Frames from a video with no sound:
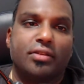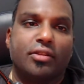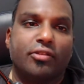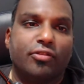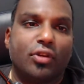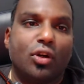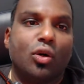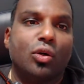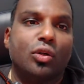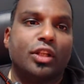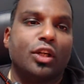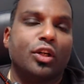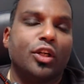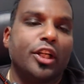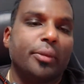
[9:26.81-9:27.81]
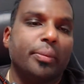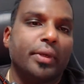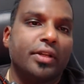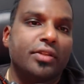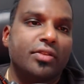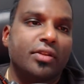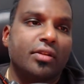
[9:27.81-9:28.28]
if you're the only
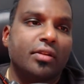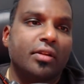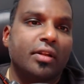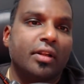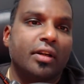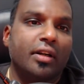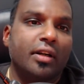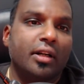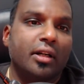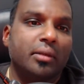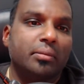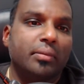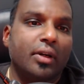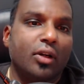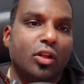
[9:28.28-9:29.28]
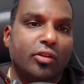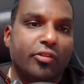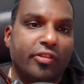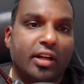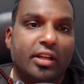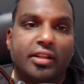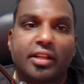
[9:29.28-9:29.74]
person on the
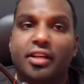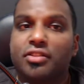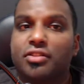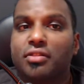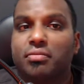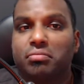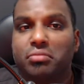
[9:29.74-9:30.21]
front desk,